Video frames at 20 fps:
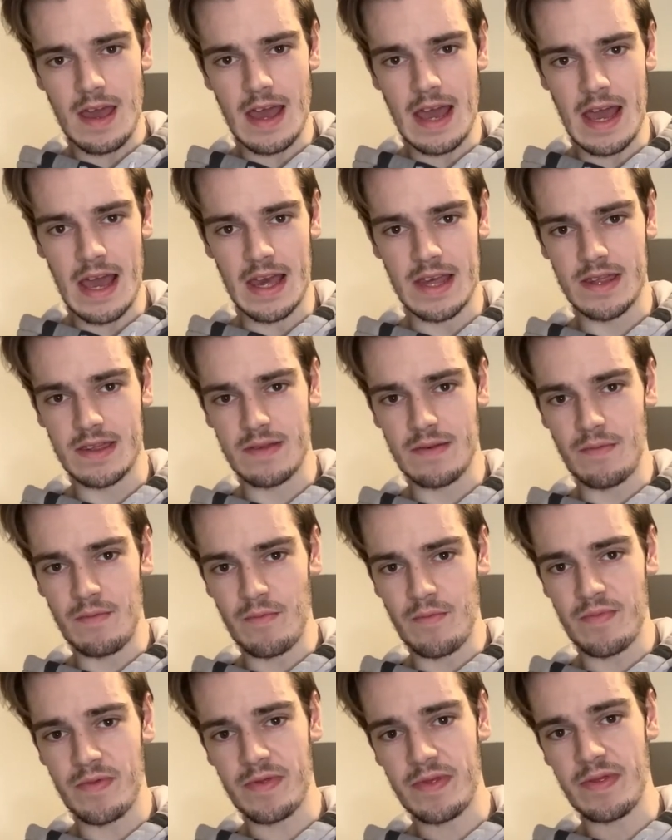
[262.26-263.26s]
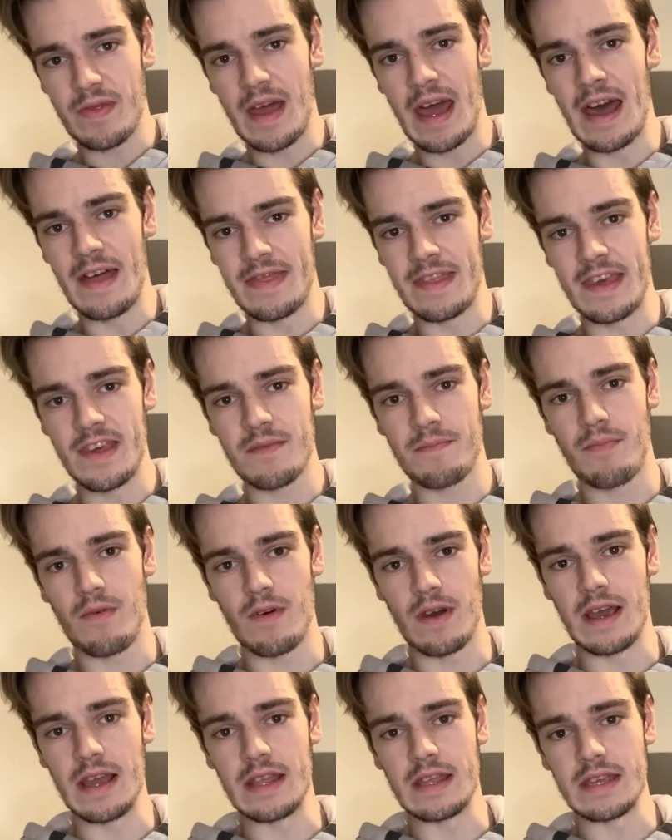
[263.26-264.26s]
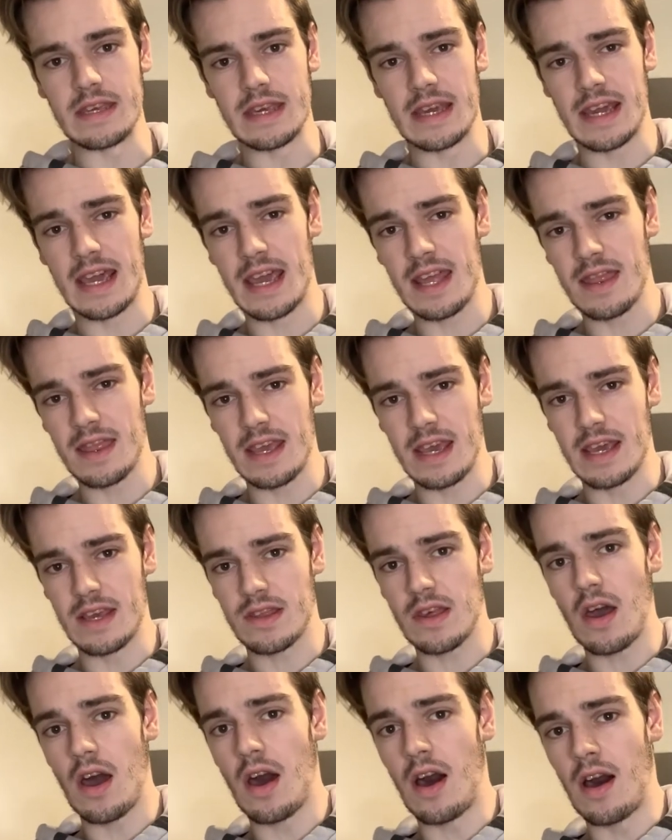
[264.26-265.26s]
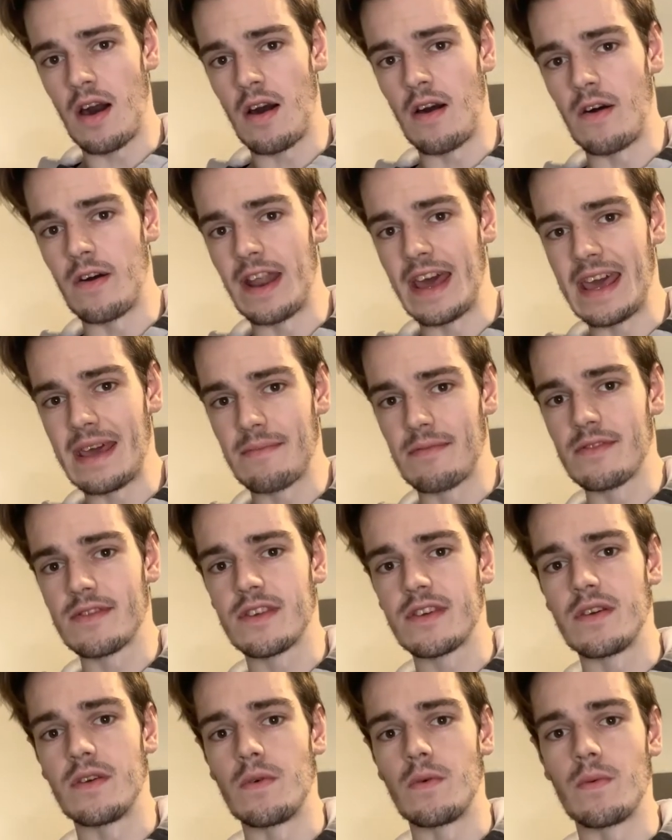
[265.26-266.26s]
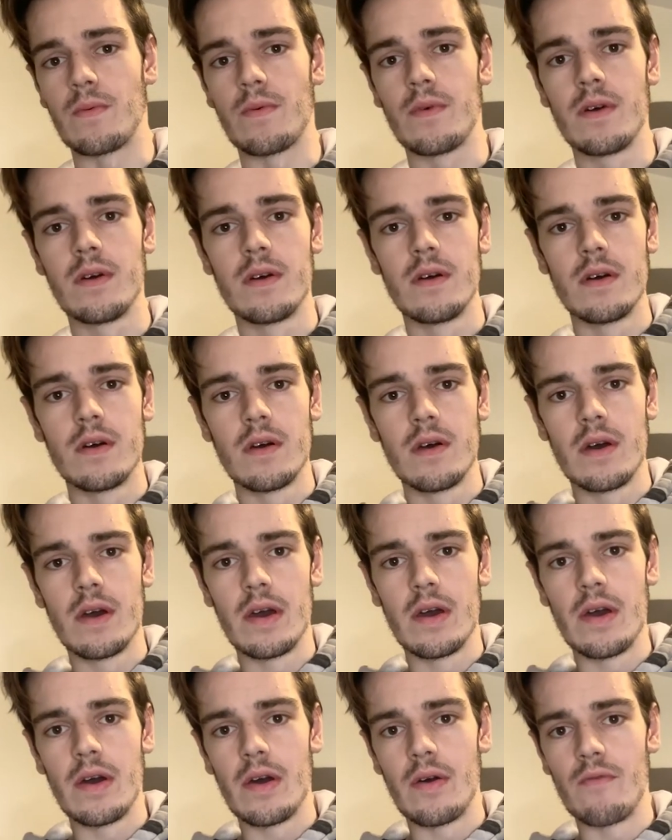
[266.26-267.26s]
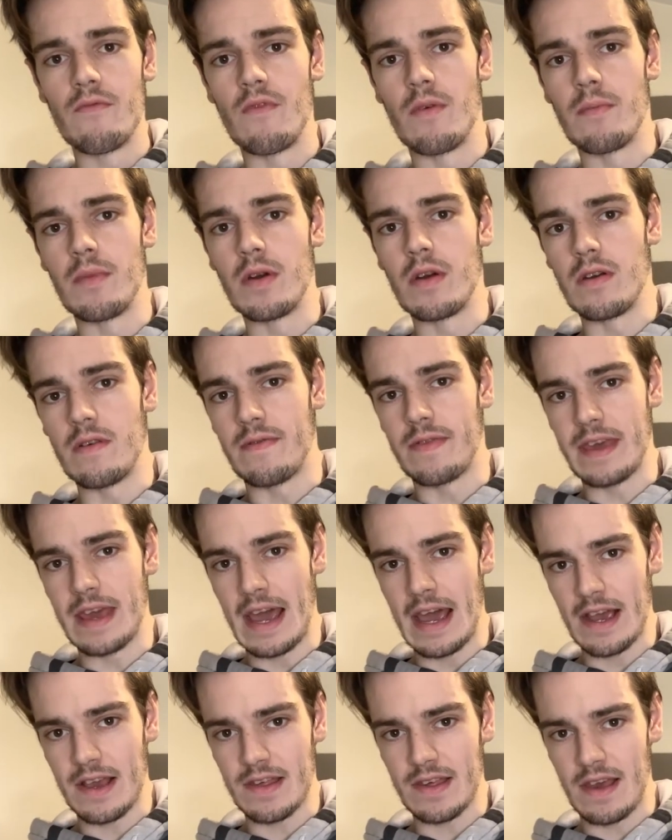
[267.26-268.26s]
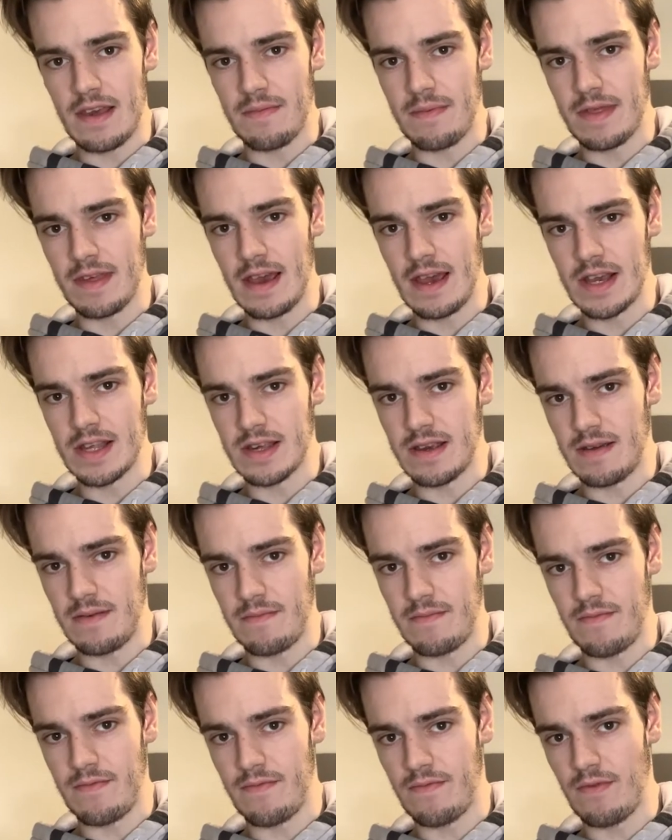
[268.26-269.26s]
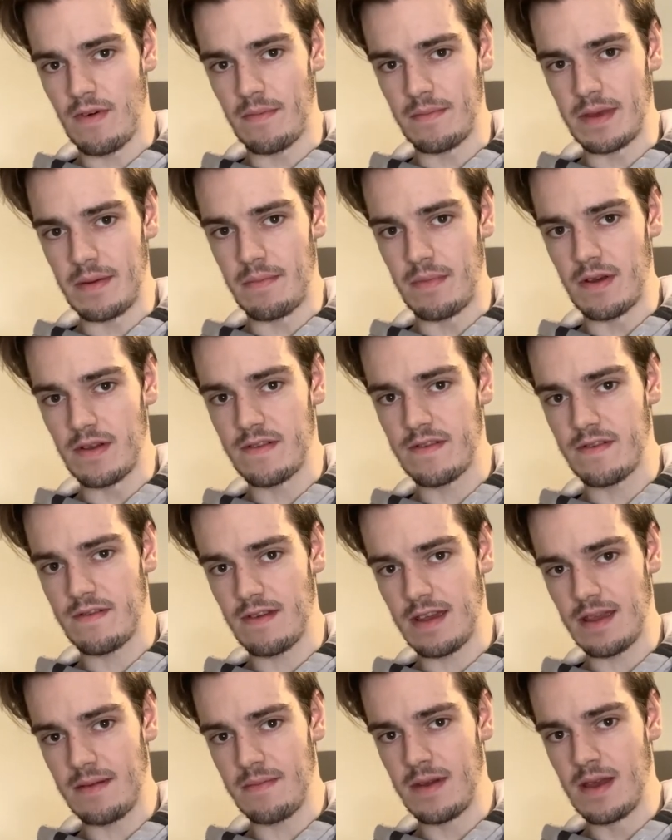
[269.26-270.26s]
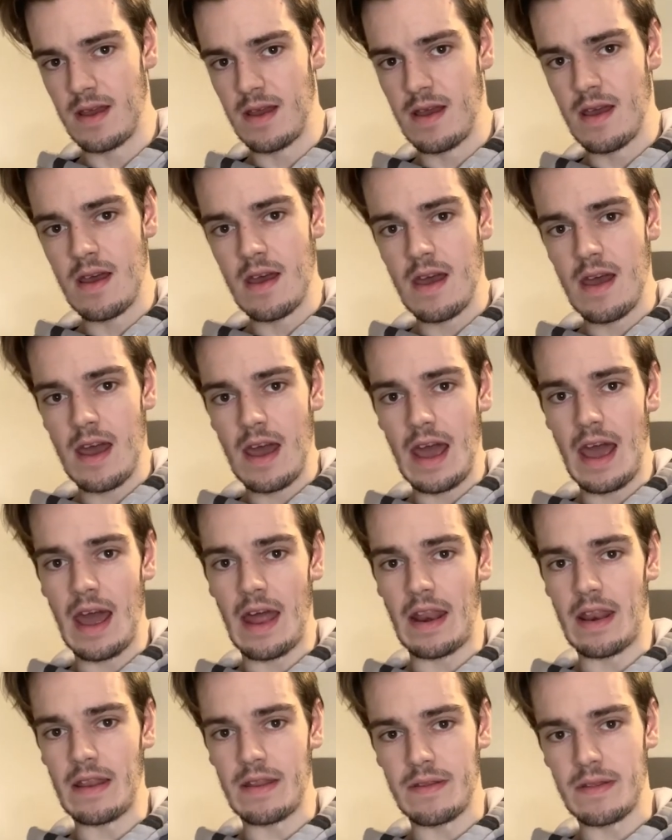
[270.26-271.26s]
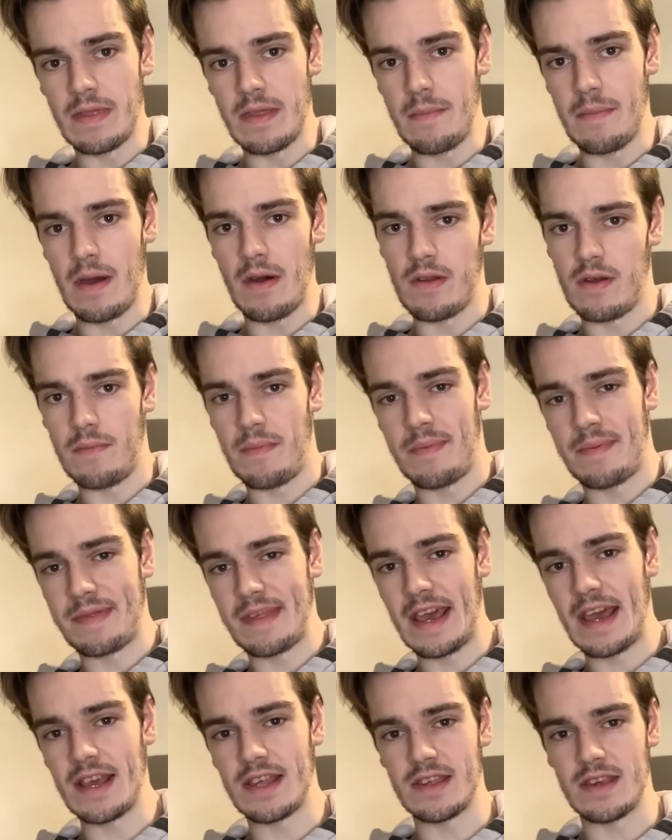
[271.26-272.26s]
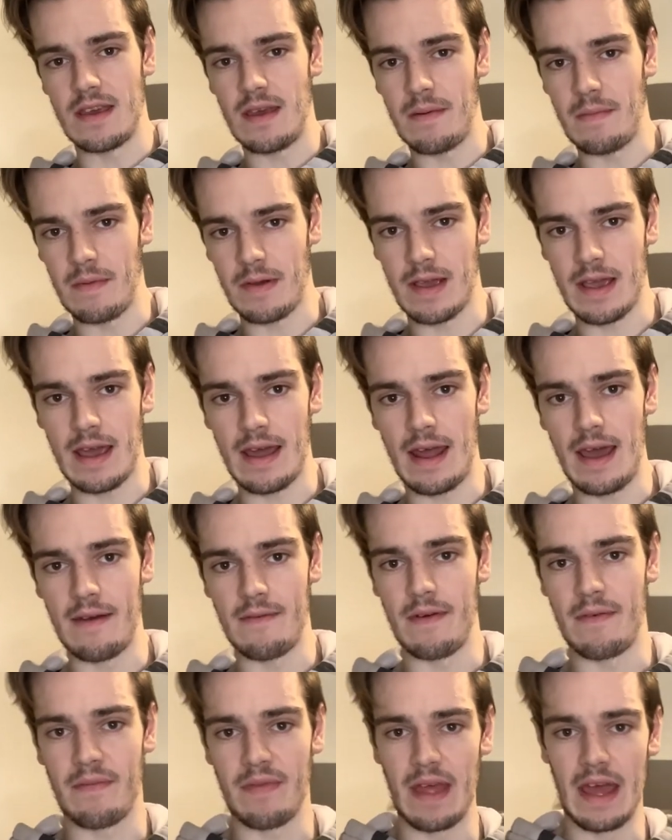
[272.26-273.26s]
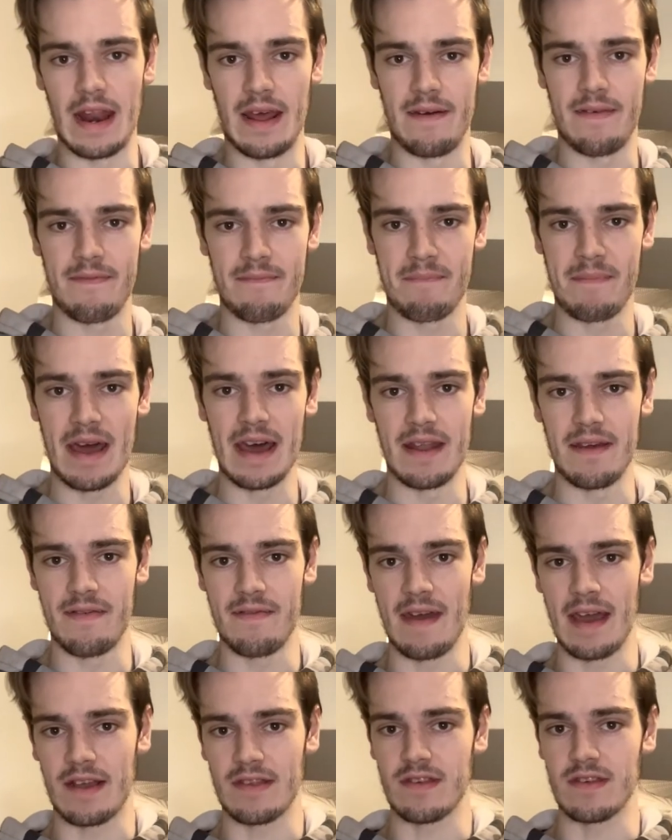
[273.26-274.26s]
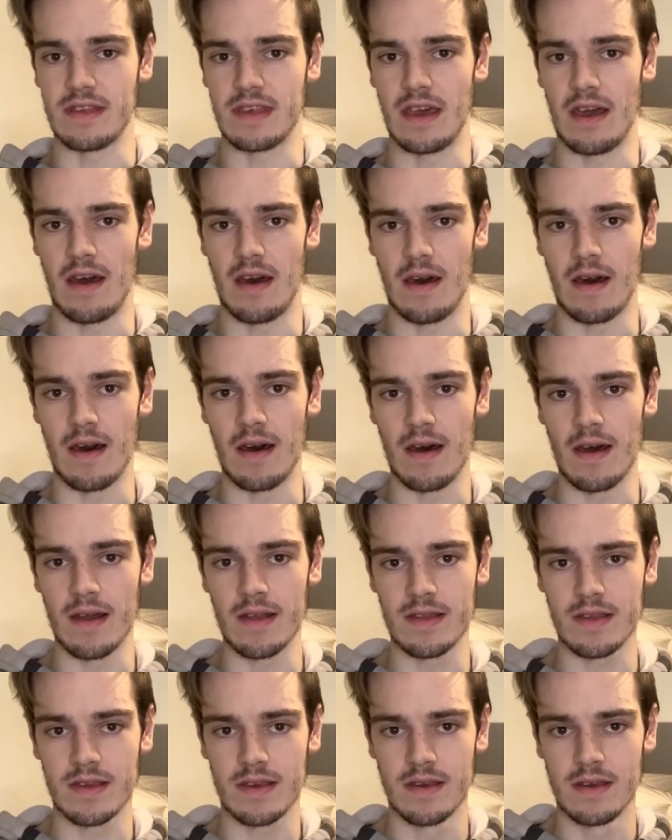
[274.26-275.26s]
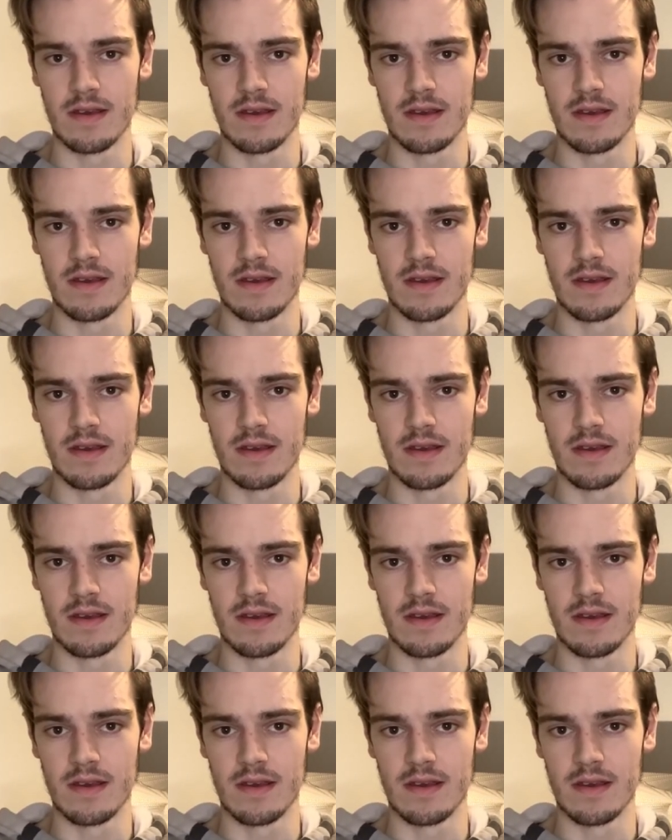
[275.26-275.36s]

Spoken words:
as at this point, your kidneys are unable to remove the excess potassium from your bloodstream, and the buildup of potassium can have a bad effect on your heart